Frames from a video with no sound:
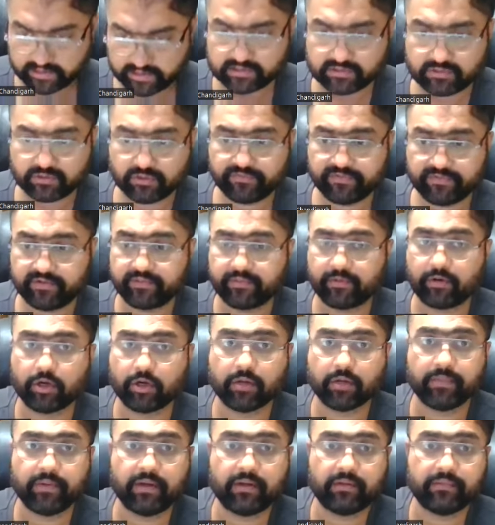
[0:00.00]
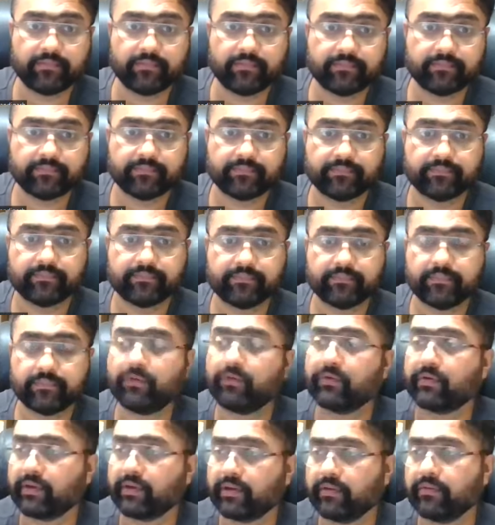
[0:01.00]
Yes, Dhruv, am I audible?
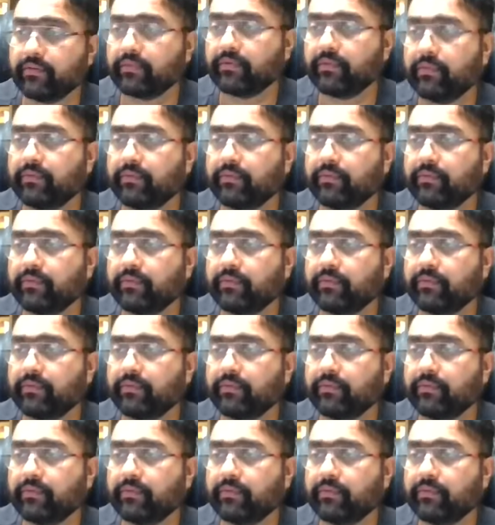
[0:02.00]
Okay.